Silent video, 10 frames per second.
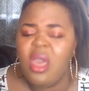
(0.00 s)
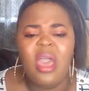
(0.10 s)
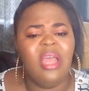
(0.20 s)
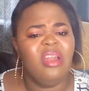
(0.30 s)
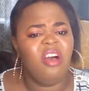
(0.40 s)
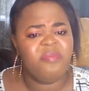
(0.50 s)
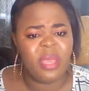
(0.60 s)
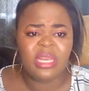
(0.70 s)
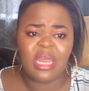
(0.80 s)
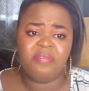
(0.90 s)
A lot of
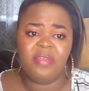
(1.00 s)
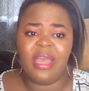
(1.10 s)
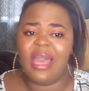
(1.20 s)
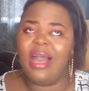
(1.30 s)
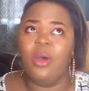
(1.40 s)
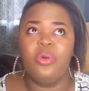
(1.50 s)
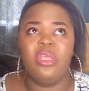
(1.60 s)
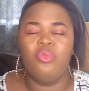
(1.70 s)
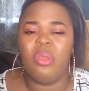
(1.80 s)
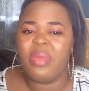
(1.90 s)
men in Africa are
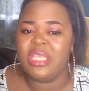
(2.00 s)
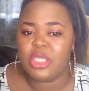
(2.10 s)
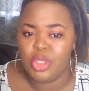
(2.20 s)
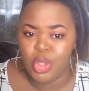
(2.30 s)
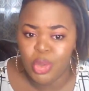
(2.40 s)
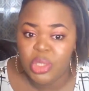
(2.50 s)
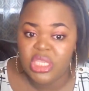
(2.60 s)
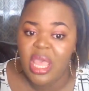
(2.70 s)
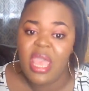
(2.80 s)
holding women's nudes